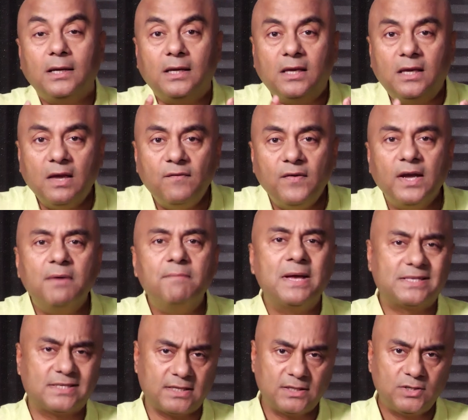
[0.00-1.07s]
giving a
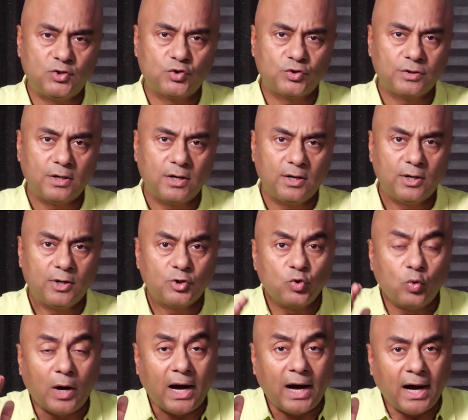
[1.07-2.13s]
message
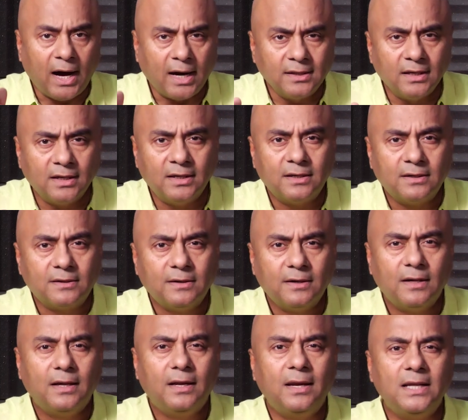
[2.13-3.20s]
to other,
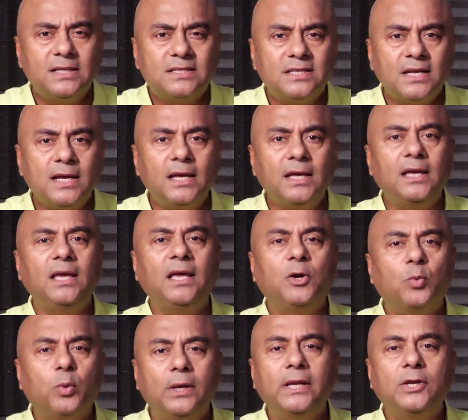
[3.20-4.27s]
let's say,
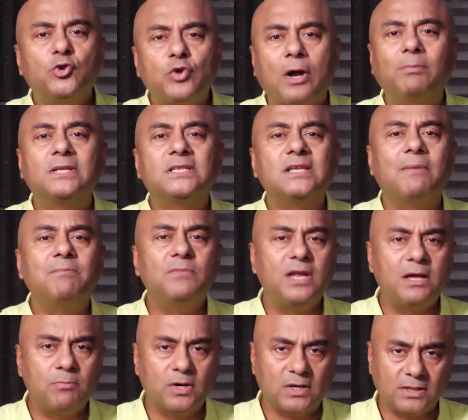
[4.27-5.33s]
equally troublesome
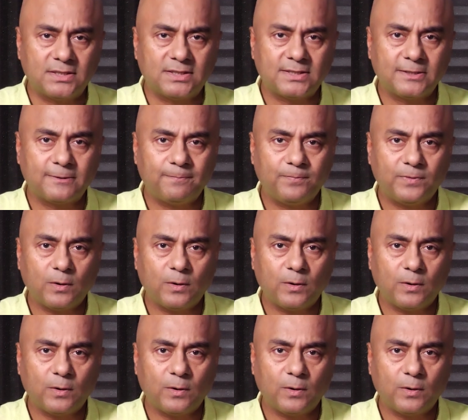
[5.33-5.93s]
neighbors,